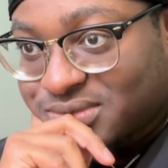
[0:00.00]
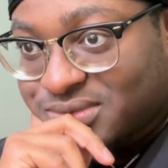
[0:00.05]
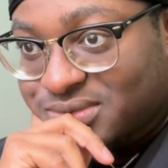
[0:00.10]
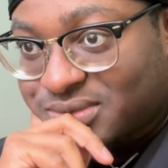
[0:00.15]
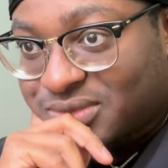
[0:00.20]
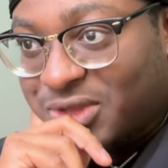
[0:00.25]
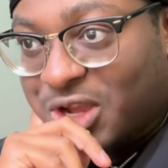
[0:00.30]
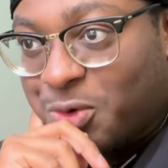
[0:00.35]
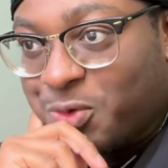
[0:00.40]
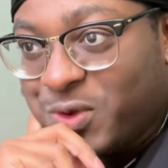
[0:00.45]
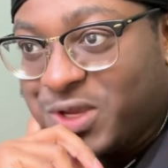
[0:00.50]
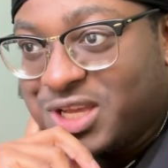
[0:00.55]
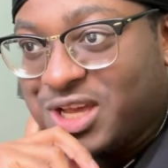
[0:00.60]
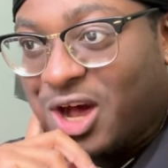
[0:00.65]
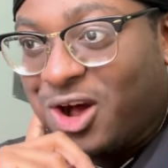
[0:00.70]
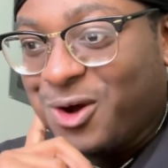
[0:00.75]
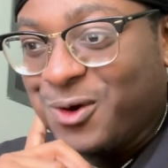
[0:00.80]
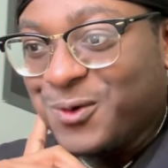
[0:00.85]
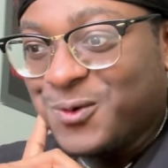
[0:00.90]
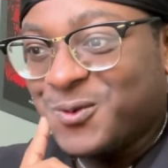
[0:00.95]
There we
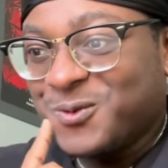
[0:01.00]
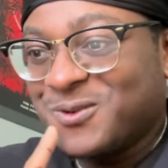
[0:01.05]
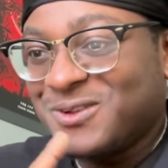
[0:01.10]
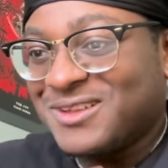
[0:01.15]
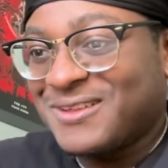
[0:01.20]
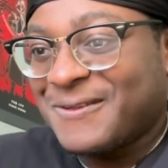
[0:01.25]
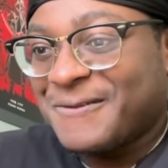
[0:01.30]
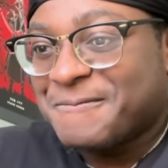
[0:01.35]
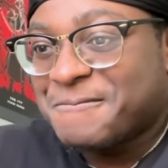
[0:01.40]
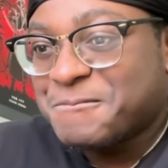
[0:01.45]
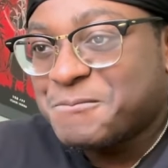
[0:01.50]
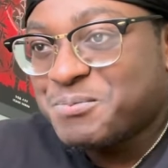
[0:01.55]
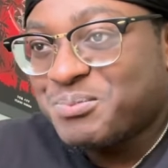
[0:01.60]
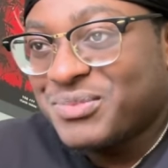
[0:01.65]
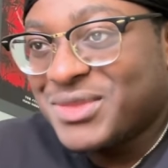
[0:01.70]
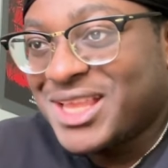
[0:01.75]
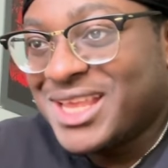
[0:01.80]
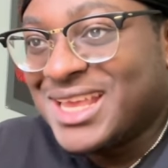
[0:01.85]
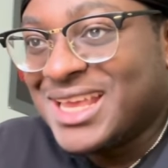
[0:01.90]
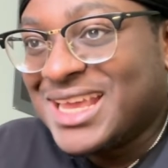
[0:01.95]
go.
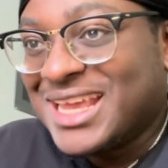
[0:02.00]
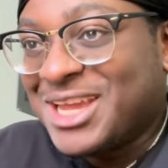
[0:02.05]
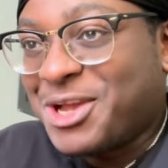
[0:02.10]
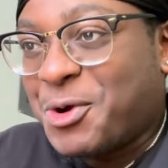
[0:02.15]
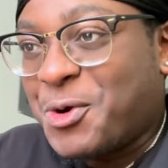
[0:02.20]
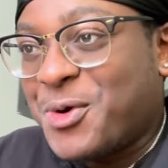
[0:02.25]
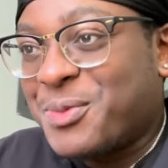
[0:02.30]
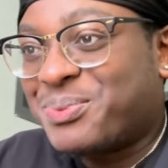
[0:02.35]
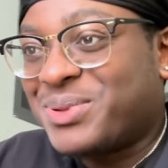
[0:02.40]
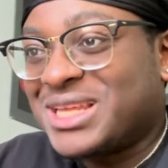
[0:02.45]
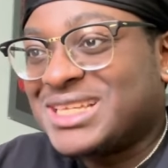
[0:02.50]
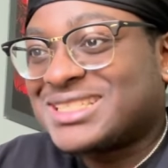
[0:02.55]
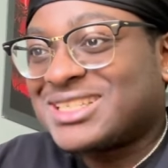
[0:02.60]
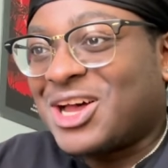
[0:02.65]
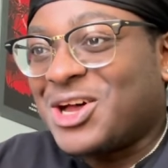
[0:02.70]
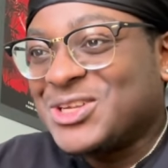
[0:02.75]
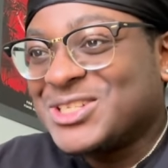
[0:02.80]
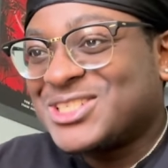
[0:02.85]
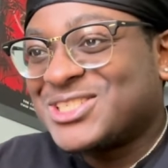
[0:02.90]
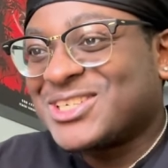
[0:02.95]
He going plus
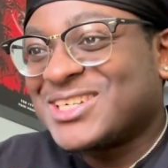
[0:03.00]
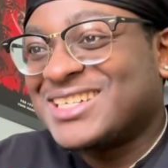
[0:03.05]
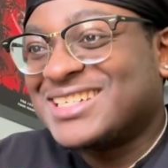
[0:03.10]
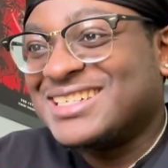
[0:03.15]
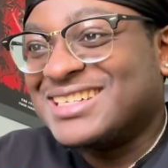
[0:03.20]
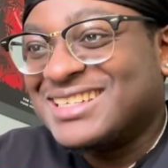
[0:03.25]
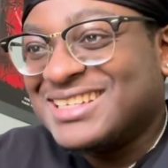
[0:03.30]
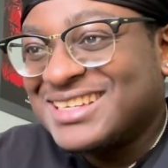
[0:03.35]
ultra.